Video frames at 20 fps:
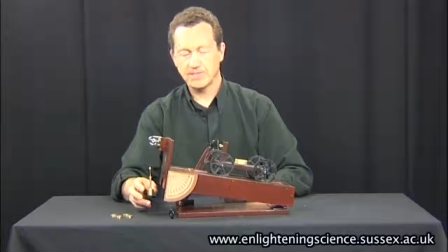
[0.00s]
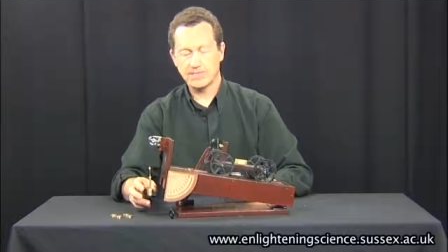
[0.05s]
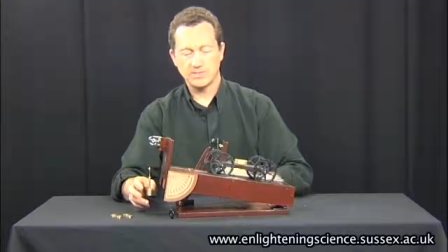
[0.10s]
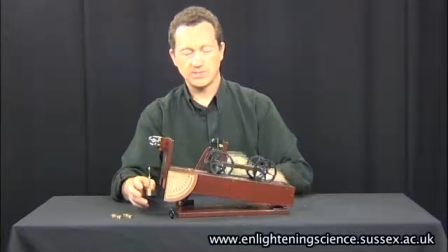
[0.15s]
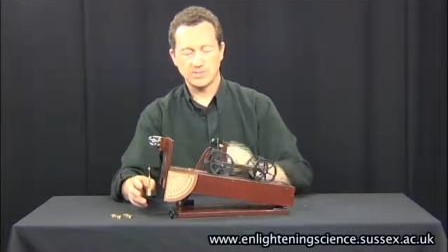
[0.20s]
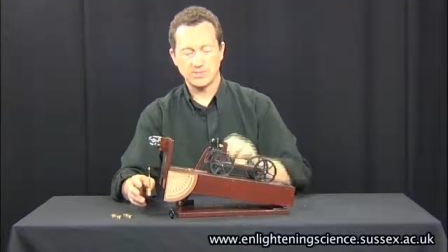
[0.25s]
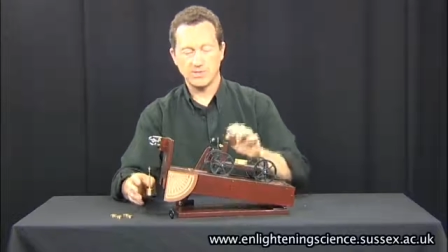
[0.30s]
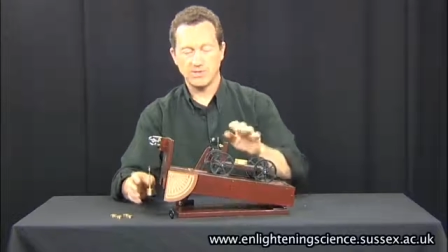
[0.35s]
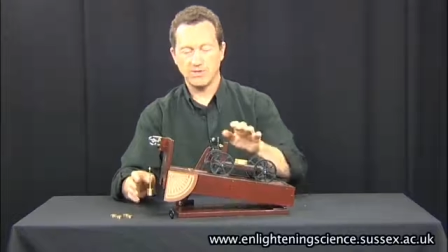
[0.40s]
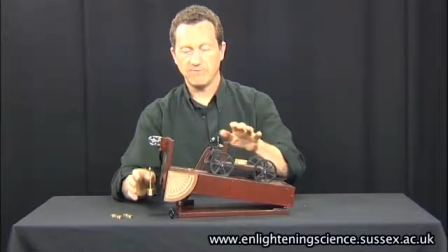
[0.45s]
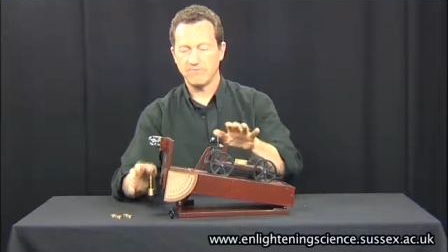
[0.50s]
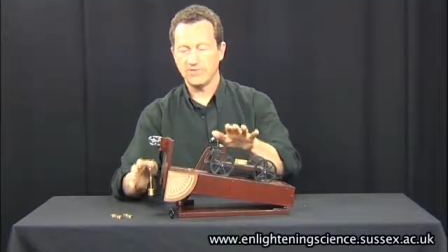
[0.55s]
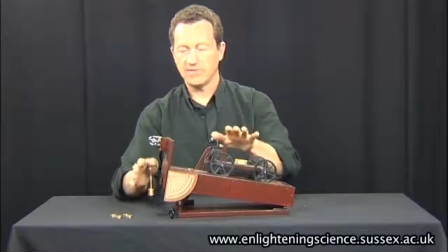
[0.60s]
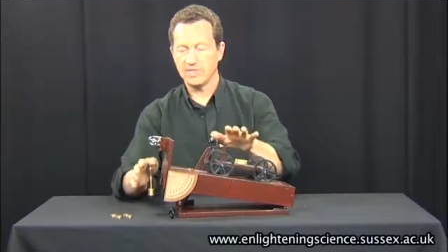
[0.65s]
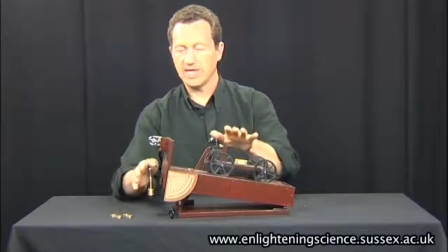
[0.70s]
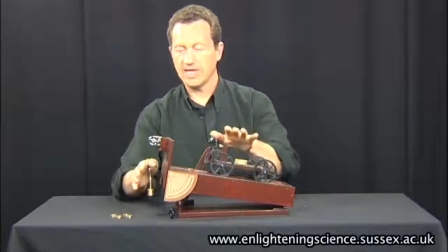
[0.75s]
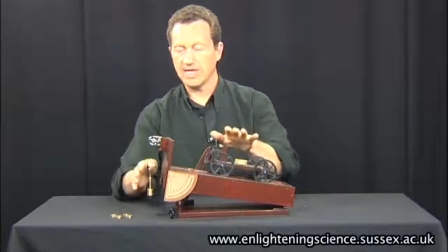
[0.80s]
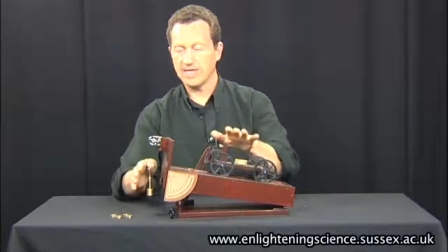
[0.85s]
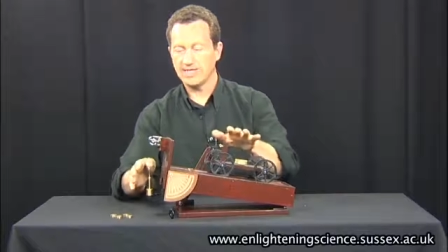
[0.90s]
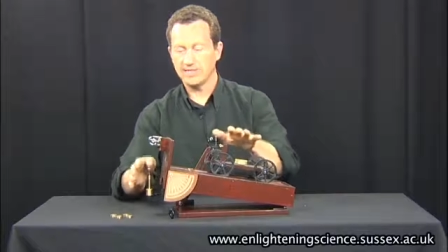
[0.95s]
So if you
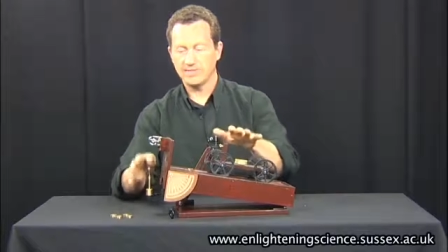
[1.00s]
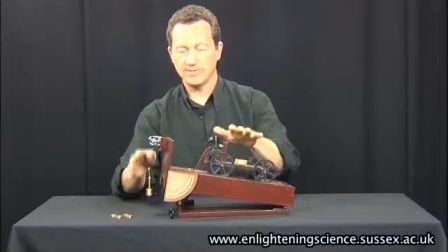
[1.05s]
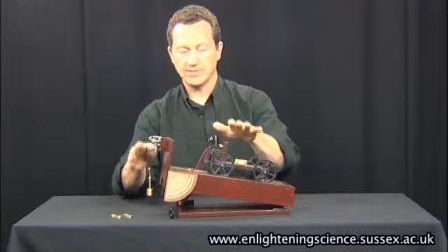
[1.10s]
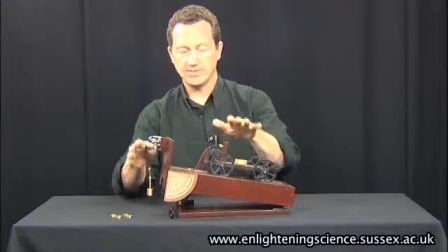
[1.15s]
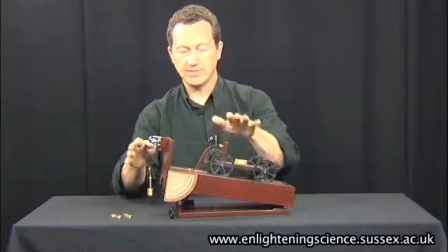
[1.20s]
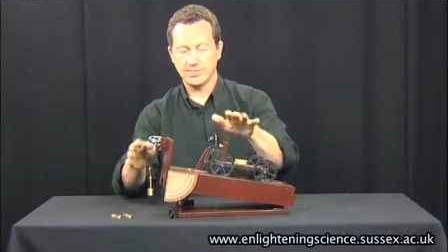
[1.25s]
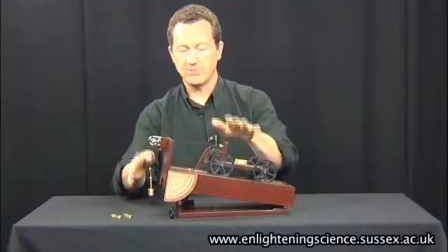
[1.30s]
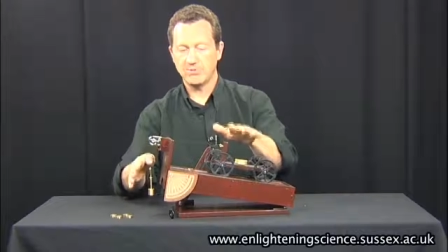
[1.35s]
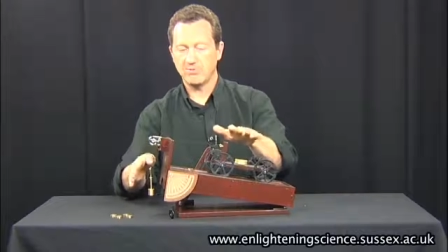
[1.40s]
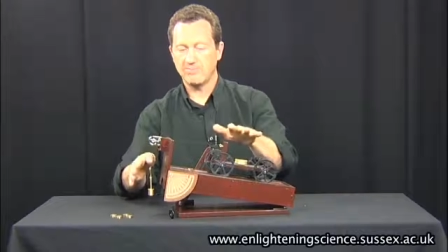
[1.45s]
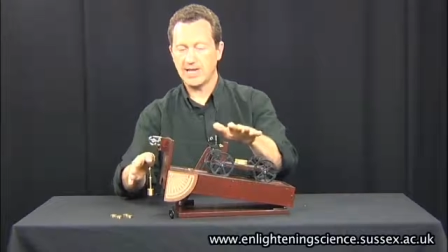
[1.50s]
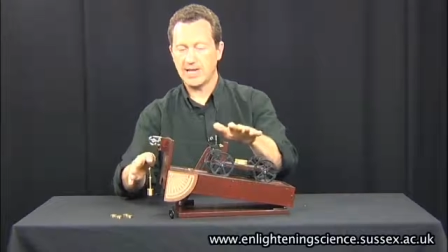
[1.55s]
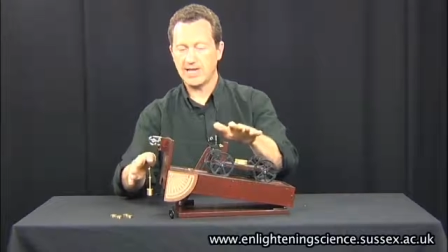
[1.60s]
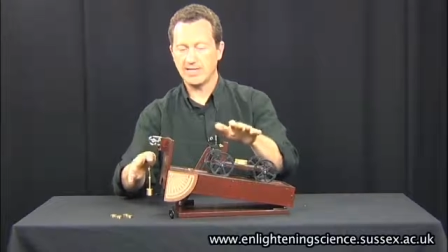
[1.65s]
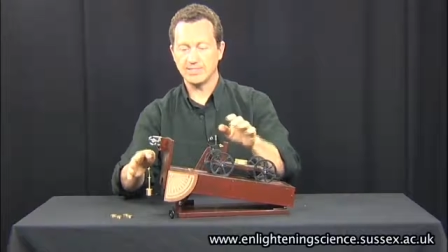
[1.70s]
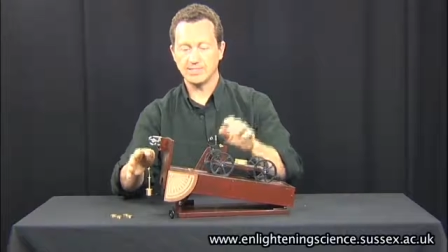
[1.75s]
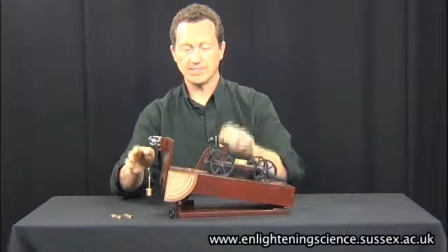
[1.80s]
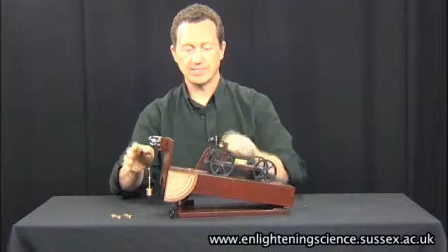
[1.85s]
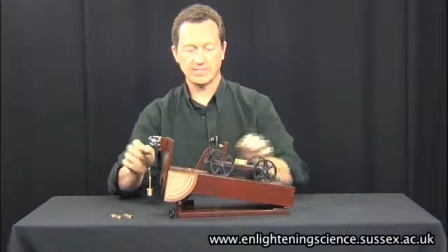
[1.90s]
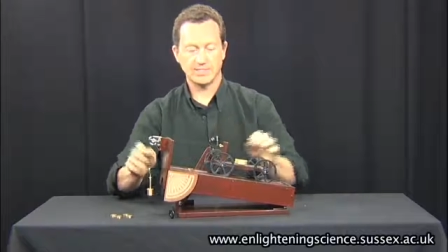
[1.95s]
like, the two are
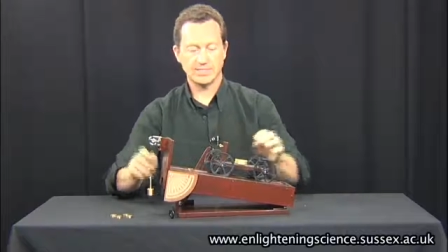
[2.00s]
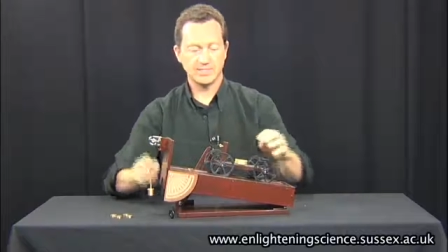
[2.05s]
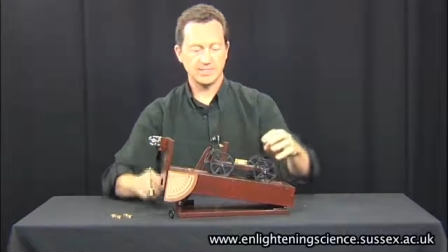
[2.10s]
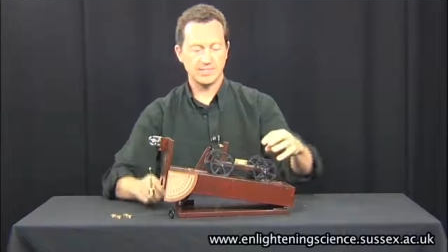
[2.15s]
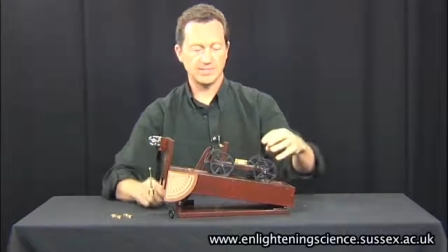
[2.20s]
balanced,